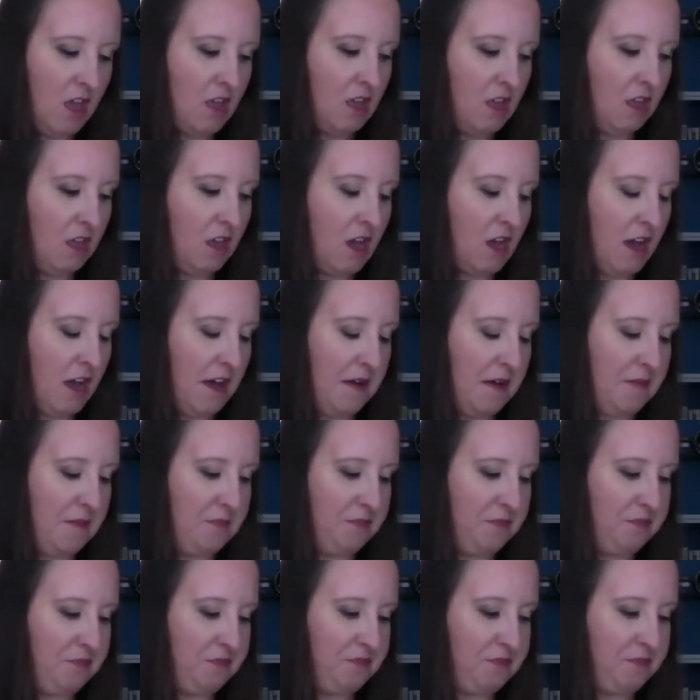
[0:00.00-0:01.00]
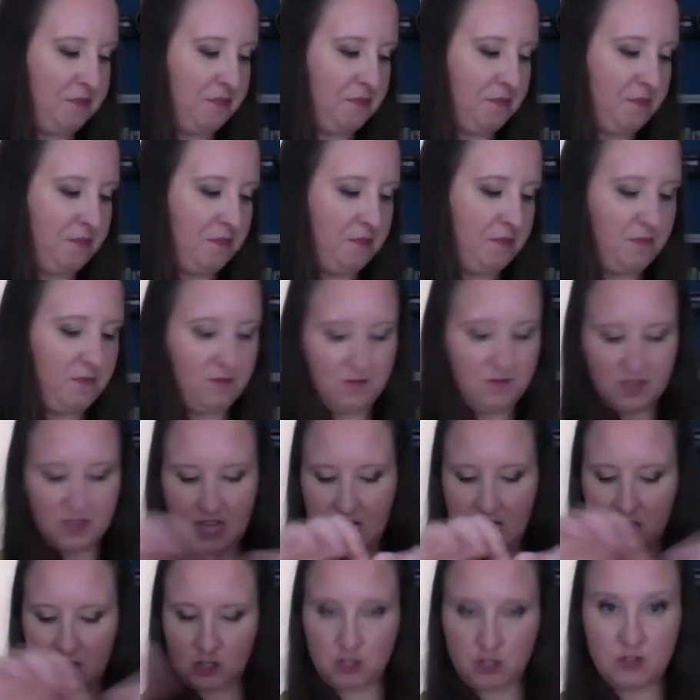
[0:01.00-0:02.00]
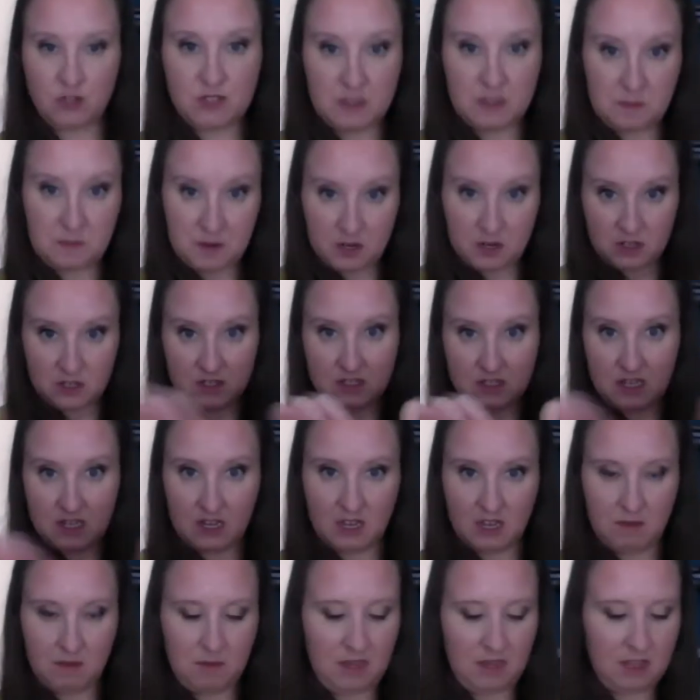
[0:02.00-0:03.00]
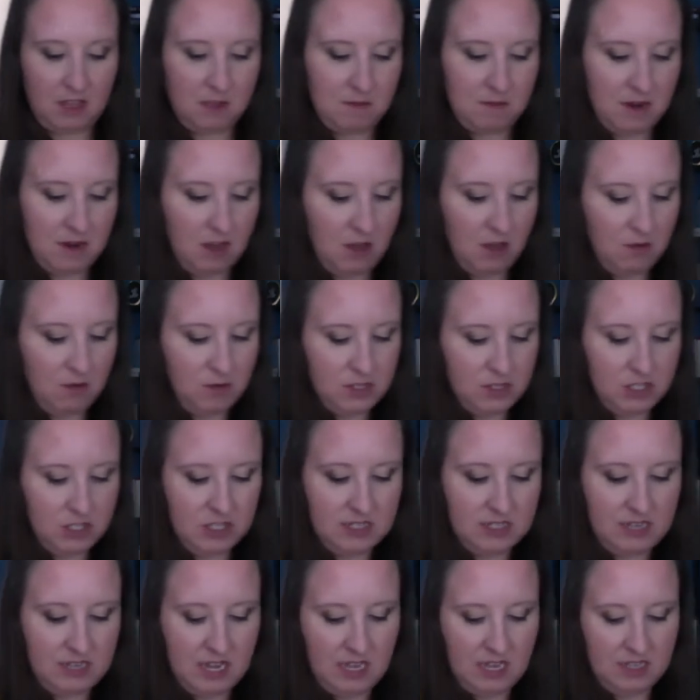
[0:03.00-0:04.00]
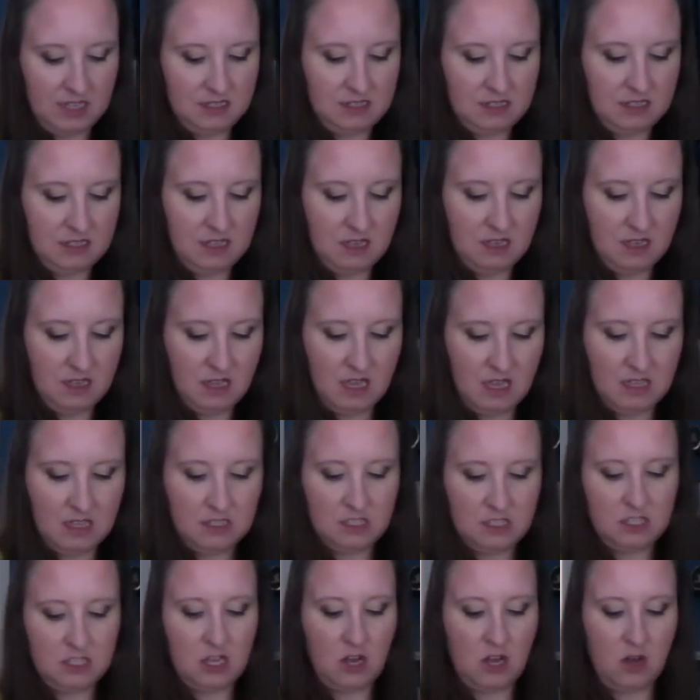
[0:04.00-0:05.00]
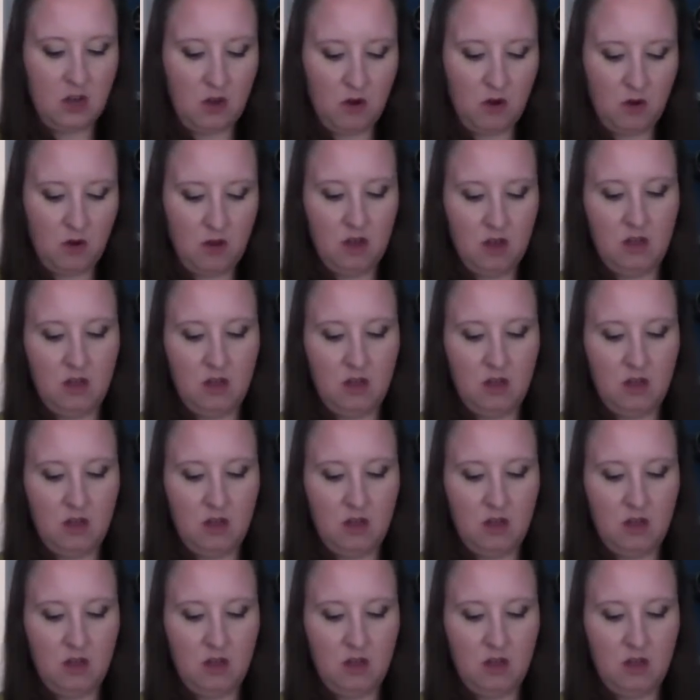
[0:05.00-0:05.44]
it's got 2 zippers that can meet in the middle, which is nice. And so